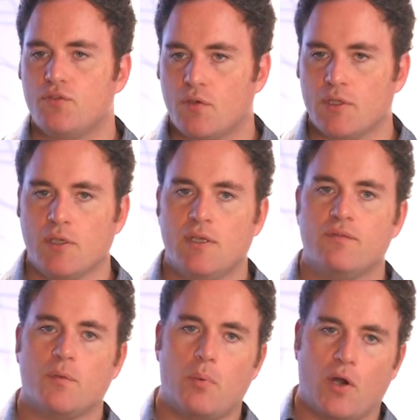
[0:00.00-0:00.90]
started looking
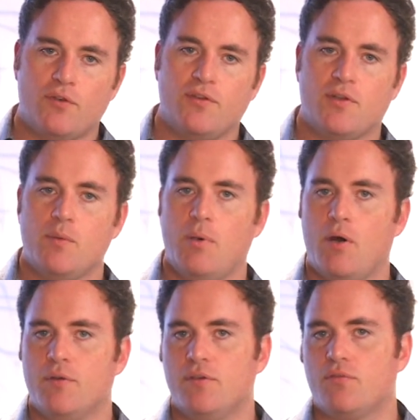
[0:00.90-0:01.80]
for parts and
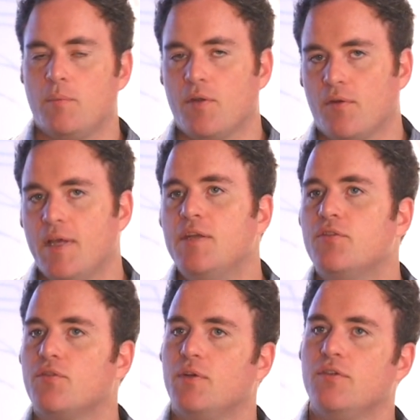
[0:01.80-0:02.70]
components from other
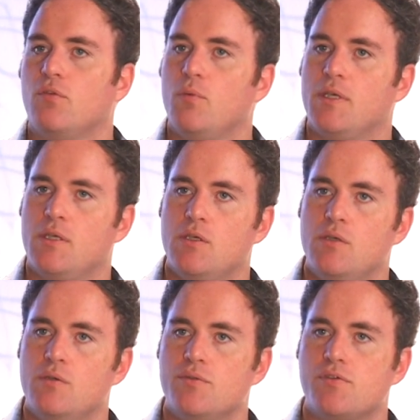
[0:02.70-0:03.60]
industries that we could
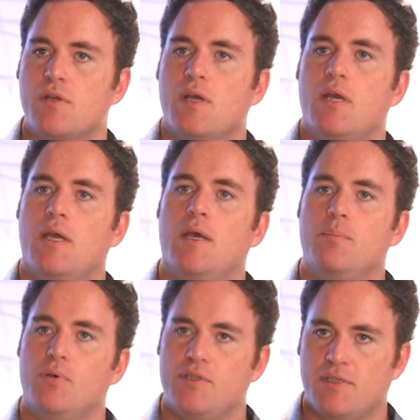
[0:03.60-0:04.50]
use
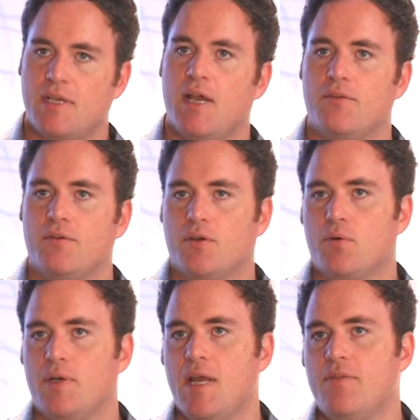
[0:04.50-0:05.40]
and put together to
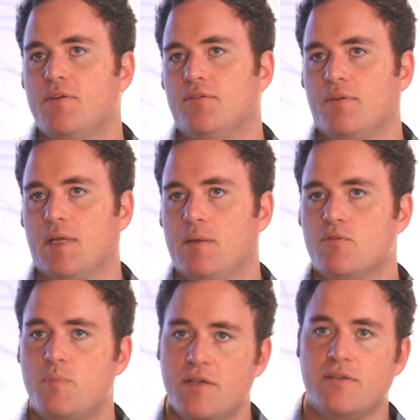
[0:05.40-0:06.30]
create this thing. It
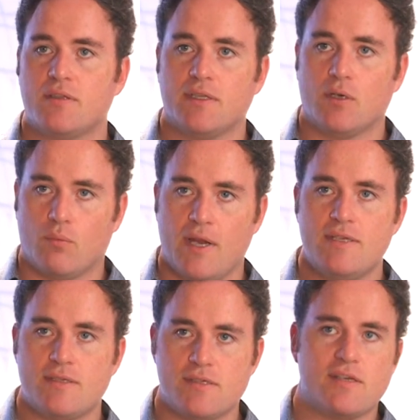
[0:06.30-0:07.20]
was basically a
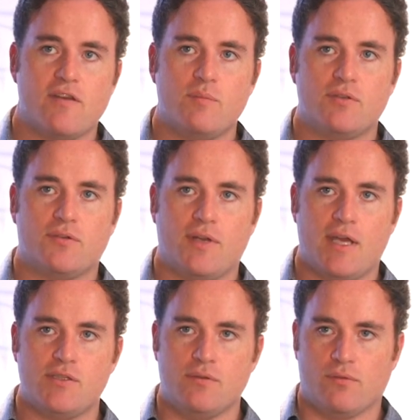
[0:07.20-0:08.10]
race to save Mr.
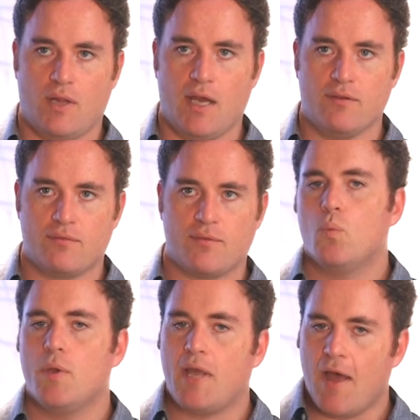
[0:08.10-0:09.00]
Dashaway's life.
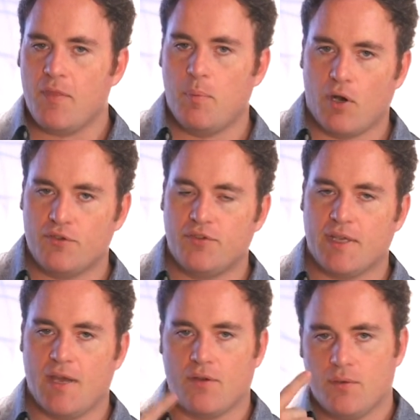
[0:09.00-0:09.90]
We got the parts
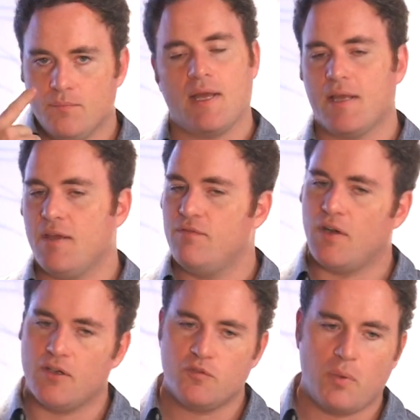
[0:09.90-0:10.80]
together. I got
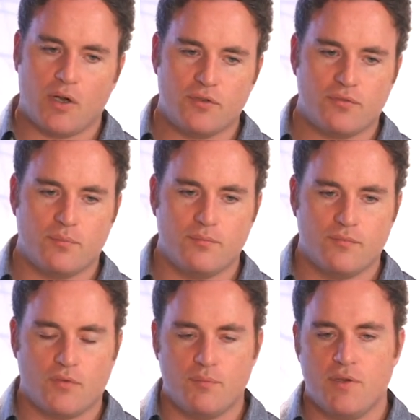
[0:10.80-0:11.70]
various parts
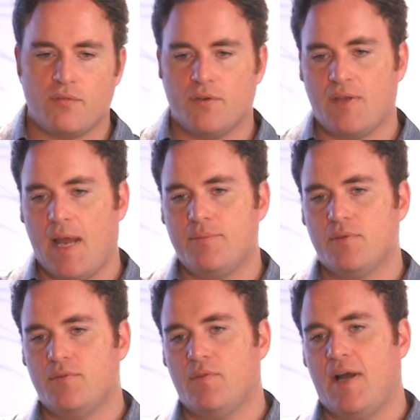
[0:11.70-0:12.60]
from different types
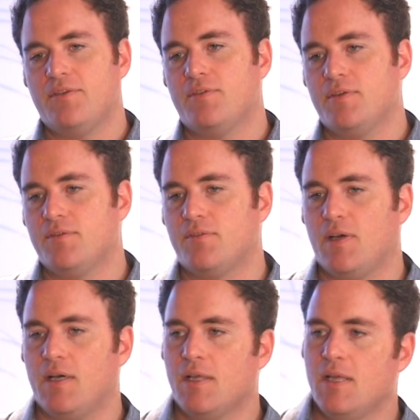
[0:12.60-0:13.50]
of devices,
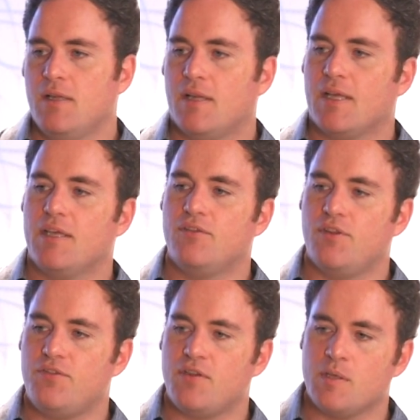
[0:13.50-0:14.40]
like
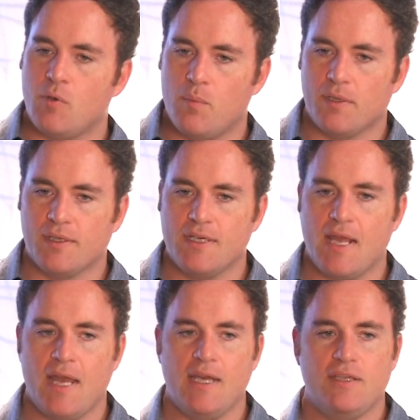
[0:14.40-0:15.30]
existing
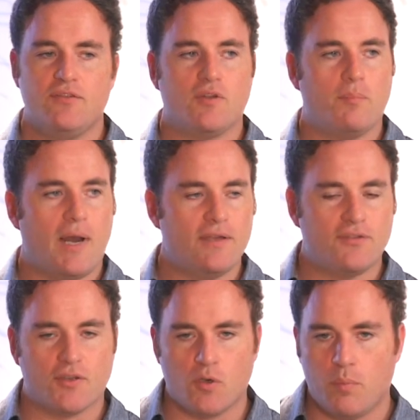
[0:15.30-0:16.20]
mobility aids to
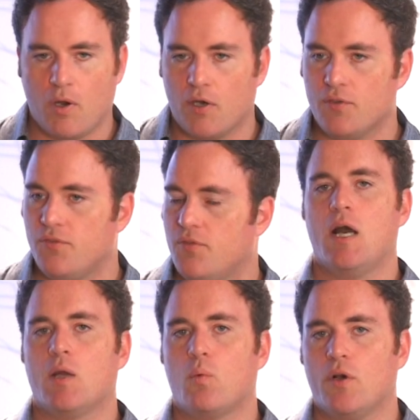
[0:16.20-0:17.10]
bicycle parts.
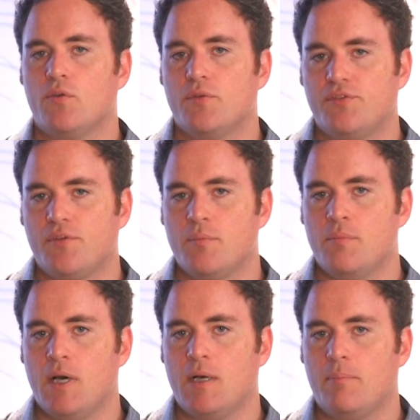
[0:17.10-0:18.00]
I worked with
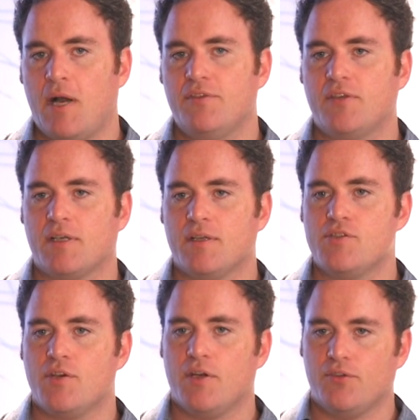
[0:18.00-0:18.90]
some bicycle
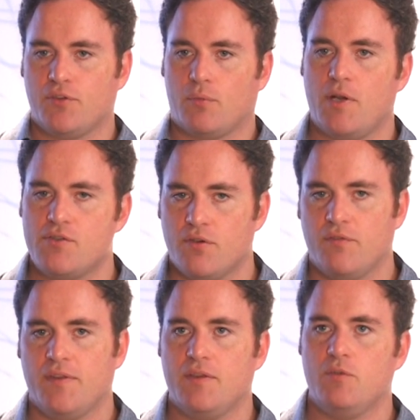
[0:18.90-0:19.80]
engineers to
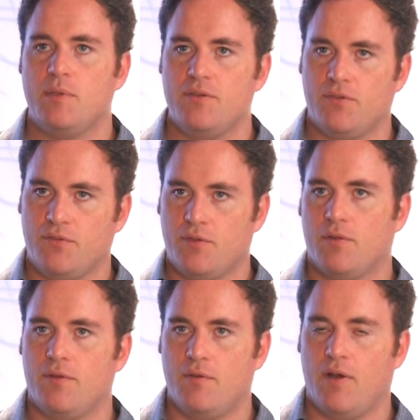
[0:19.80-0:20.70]
retrofit these pieces to
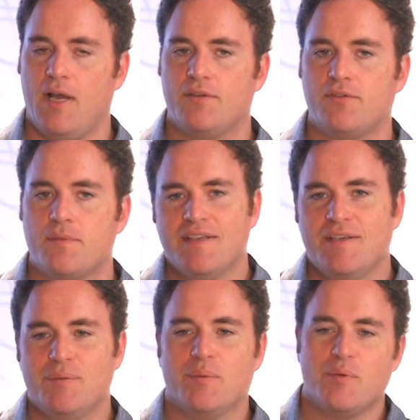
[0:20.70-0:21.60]
the device.
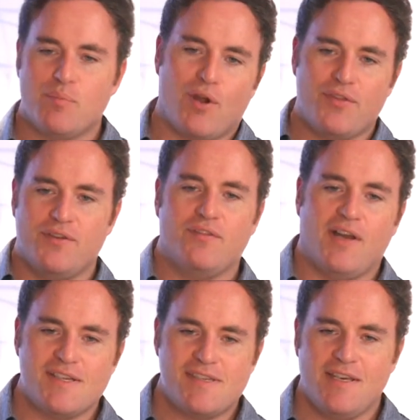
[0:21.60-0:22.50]
When we brought the
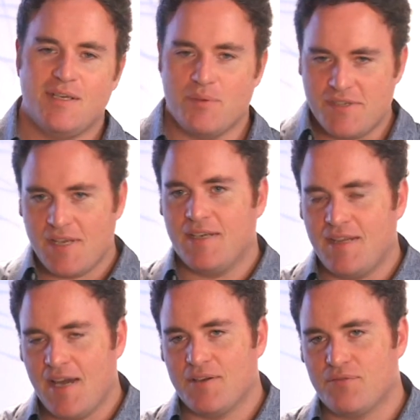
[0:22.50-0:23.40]
device in and we set it
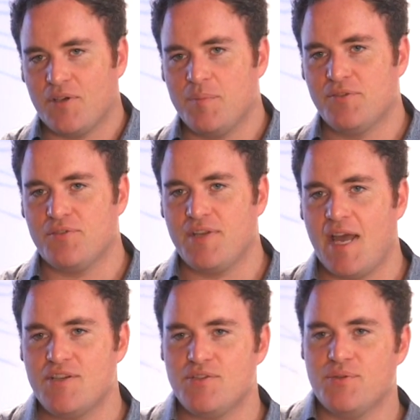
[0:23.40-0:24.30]
down in front of Mr.
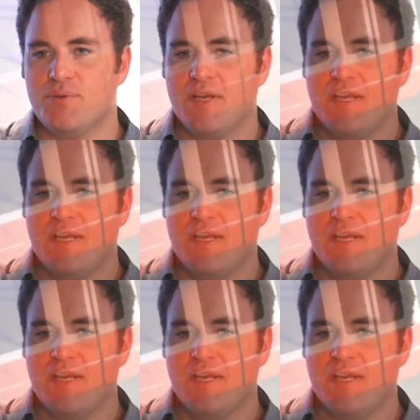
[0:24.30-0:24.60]
Dashaway,